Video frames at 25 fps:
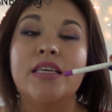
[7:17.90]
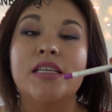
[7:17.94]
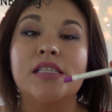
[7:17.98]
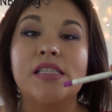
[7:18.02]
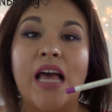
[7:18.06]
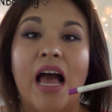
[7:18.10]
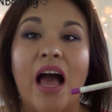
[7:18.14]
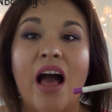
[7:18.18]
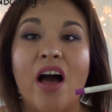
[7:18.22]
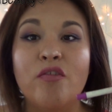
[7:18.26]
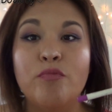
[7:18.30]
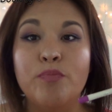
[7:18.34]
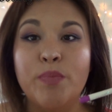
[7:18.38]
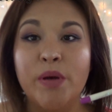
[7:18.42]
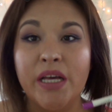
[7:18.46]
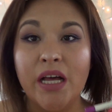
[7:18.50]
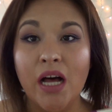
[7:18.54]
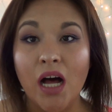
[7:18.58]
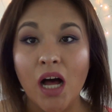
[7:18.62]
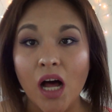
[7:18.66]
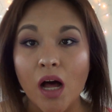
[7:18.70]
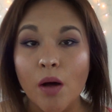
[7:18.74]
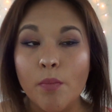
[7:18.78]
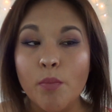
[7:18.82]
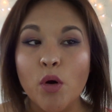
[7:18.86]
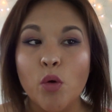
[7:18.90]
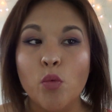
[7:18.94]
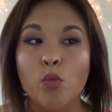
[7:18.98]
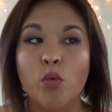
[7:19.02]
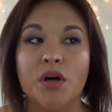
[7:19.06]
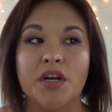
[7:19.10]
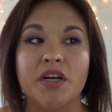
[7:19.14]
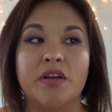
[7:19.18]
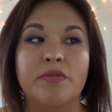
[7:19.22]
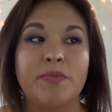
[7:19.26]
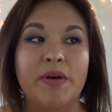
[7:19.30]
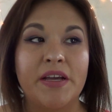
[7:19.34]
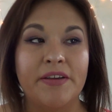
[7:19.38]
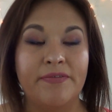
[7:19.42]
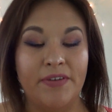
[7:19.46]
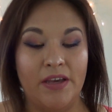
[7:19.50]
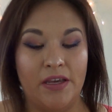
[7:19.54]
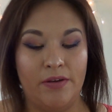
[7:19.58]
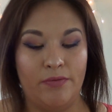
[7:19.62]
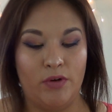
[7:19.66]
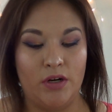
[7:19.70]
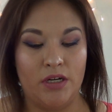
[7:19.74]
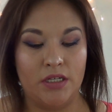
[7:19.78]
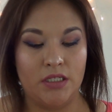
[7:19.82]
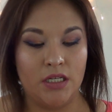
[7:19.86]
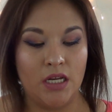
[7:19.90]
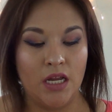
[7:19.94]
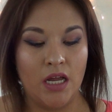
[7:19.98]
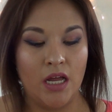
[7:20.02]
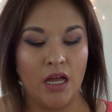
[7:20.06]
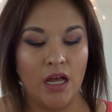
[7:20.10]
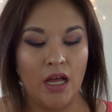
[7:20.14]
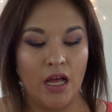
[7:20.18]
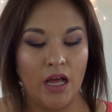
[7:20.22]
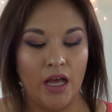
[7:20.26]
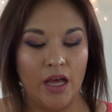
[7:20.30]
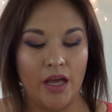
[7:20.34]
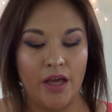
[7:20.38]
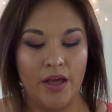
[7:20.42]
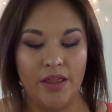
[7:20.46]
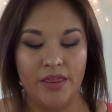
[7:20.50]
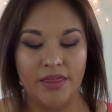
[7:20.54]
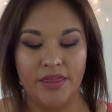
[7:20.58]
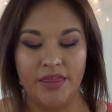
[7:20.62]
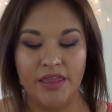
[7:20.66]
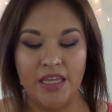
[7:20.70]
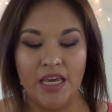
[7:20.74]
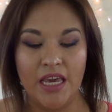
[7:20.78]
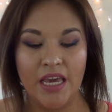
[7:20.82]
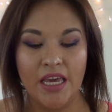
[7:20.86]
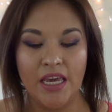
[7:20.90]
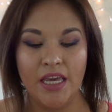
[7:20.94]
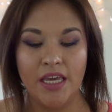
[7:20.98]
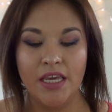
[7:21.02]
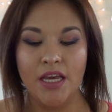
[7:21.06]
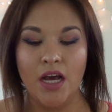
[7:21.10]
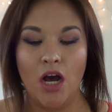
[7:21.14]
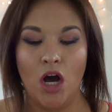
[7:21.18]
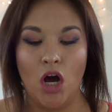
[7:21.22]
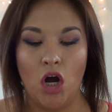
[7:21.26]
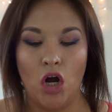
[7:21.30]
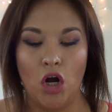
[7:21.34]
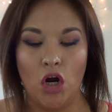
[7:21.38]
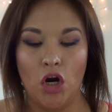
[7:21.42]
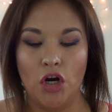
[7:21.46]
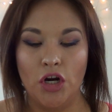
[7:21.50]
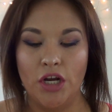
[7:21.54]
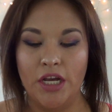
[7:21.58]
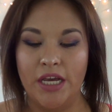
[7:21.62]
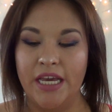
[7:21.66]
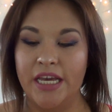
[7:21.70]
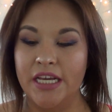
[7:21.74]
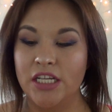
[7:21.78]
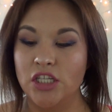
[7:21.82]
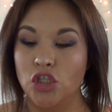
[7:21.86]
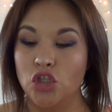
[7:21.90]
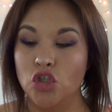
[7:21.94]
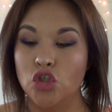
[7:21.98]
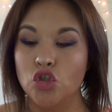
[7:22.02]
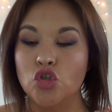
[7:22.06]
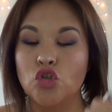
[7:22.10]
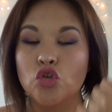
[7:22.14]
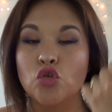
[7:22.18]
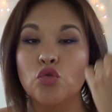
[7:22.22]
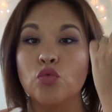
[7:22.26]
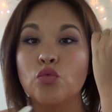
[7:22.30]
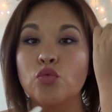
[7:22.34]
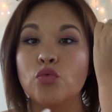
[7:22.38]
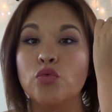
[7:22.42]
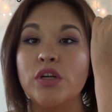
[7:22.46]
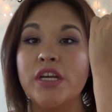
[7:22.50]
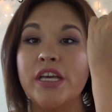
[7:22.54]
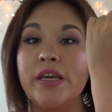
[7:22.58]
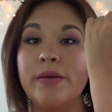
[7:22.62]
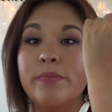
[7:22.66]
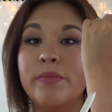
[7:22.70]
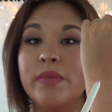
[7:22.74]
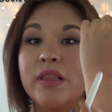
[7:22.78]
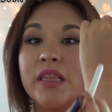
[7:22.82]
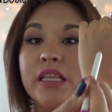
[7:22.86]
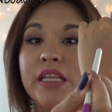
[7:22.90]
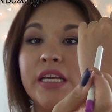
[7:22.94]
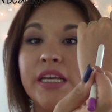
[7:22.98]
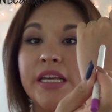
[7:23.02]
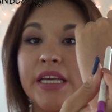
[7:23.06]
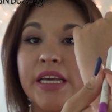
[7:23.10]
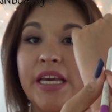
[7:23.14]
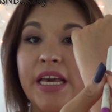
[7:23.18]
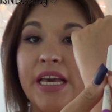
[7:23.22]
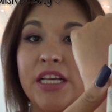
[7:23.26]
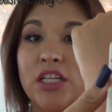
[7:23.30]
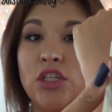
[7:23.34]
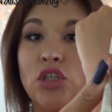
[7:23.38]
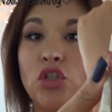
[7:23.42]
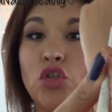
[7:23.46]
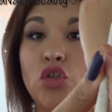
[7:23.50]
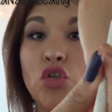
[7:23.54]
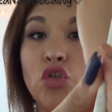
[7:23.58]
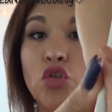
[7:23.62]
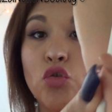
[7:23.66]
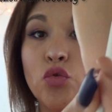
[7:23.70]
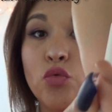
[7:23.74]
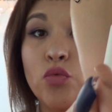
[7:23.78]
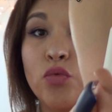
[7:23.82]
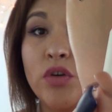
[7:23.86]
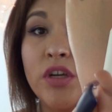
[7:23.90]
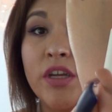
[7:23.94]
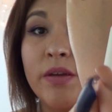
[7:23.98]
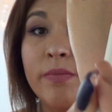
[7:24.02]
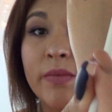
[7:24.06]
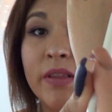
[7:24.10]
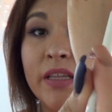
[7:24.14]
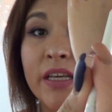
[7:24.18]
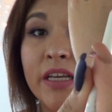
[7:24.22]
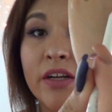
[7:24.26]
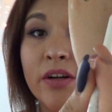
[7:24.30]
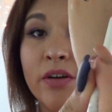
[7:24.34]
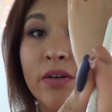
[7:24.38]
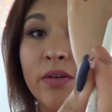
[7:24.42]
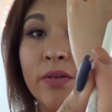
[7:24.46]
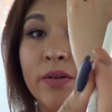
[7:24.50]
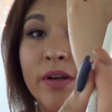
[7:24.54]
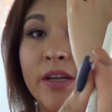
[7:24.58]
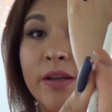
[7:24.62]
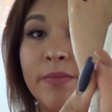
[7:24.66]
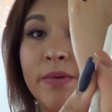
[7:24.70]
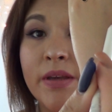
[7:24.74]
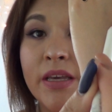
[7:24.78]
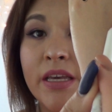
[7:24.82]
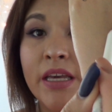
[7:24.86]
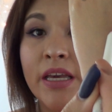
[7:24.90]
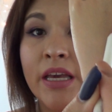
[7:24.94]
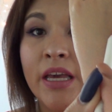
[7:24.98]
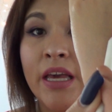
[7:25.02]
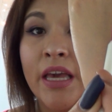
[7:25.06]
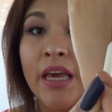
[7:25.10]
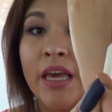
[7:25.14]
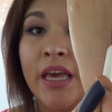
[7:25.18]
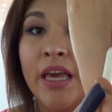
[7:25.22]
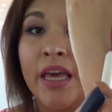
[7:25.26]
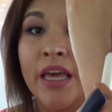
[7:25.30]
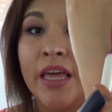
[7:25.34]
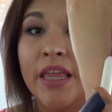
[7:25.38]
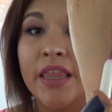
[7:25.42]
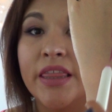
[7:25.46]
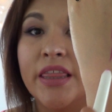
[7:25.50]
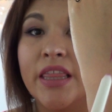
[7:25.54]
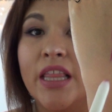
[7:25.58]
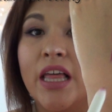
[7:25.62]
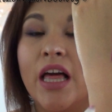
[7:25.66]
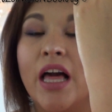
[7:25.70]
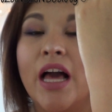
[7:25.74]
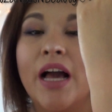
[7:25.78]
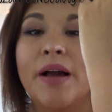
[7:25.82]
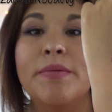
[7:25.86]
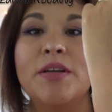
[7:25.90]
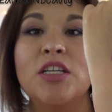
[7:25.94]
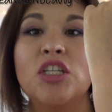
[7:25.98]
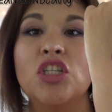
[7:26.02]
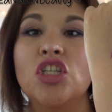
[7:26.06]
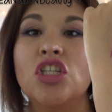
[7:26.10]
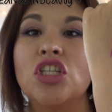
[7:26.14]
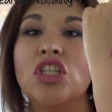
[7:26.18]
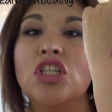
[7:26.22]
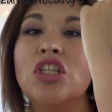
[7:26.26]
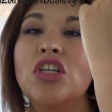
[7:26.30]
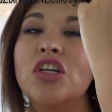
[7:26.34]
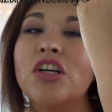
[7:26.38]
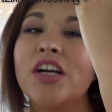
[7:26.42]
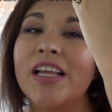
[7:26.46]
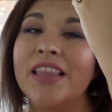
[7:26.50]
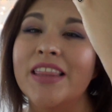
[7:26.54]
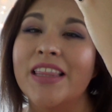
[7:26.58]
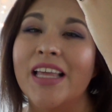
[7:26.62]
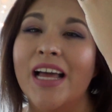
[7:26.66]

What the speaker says: These have become one of my favorite. They are extremely creamy. I mean, just look at